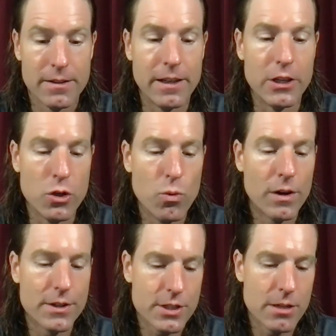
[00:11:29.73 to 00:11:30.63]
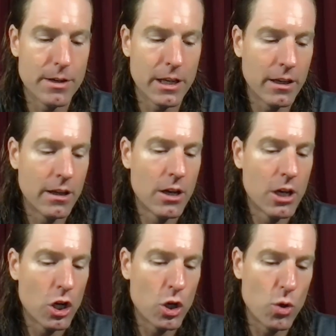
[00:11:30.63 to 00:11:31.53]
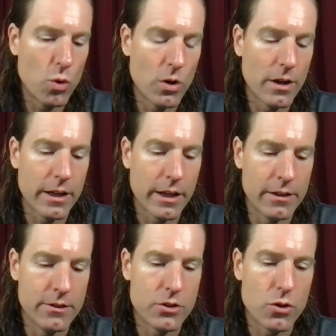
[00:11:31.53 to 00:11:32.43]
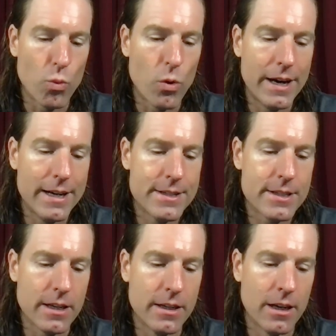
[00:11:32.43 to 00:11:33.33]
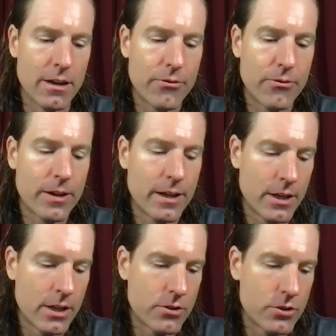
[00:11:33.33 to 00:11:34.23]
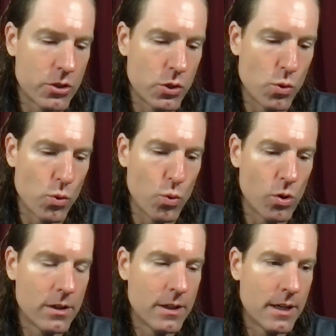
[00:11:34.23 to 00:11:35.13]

that you want somebody who is wise enough to